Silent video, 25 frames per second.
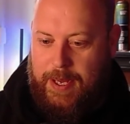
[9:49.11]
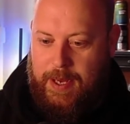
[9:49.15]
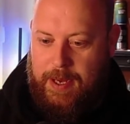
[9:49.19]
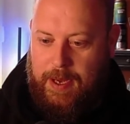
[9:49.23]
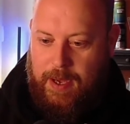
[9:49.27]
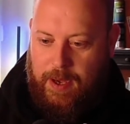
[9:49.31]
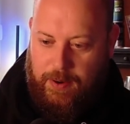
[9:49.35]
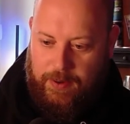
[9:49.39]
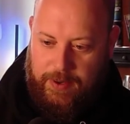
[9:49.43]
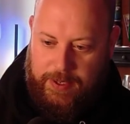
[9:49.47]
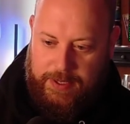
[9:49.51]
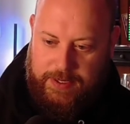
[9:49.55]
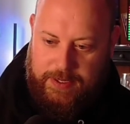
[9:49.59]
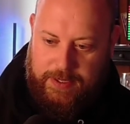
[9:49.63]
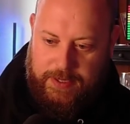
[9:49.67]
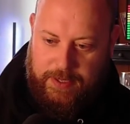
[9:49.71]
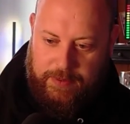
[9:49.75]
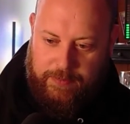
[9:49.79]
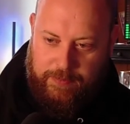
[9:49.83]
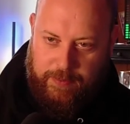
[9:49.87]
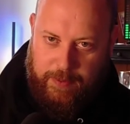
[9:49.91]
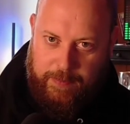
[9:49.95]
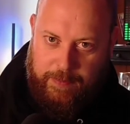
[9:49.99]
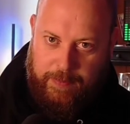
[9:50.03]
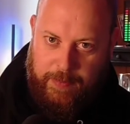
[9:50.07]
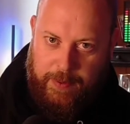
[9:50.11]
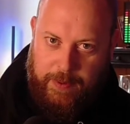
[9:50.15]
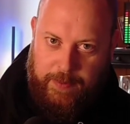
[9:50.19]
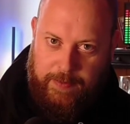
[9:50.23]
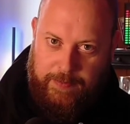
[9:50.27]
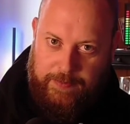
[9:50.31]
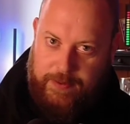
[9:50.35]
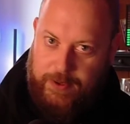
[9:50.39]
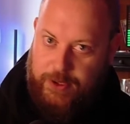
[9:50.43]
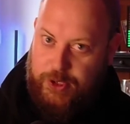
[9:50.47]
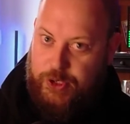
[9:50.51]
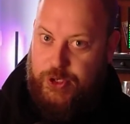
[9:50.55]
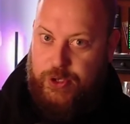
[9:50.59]
inclined to
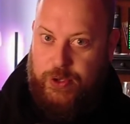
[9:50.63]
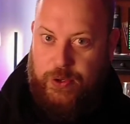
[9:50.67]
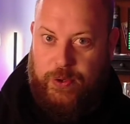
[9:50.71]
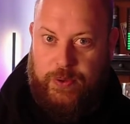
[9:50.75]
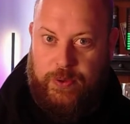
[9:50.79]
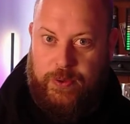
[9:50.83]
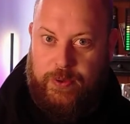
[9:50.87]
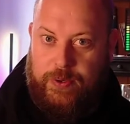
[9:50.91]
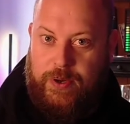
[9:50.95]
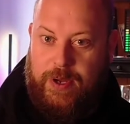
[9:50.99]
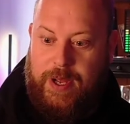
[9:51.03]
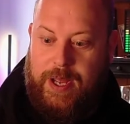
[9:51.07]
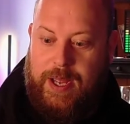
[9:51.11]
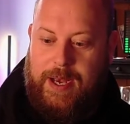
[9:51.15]
remove the Shure